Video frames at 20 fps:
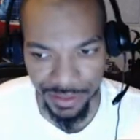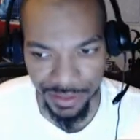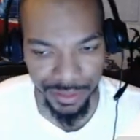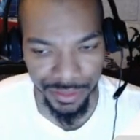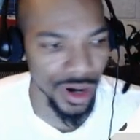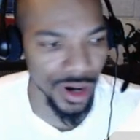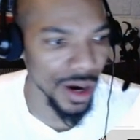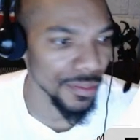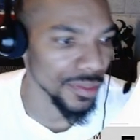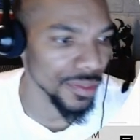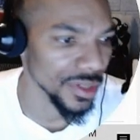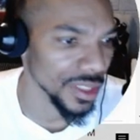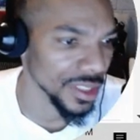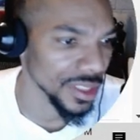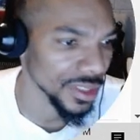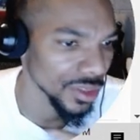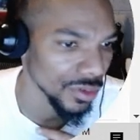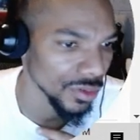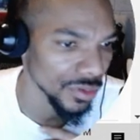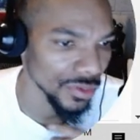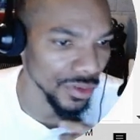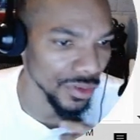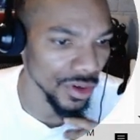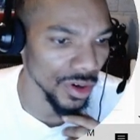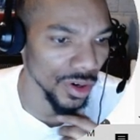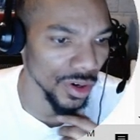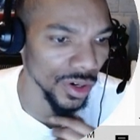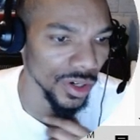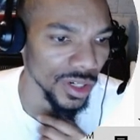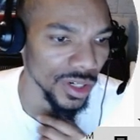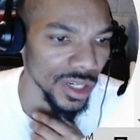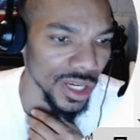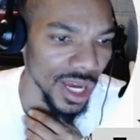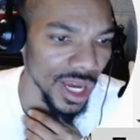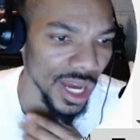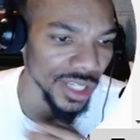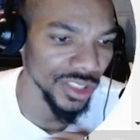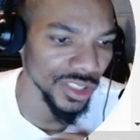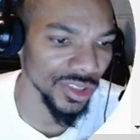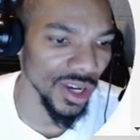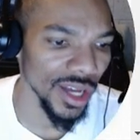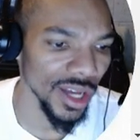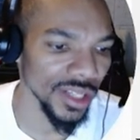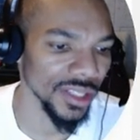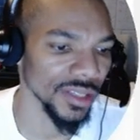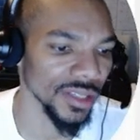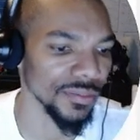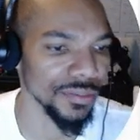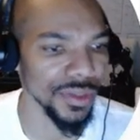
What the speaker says: properties so far. I tried to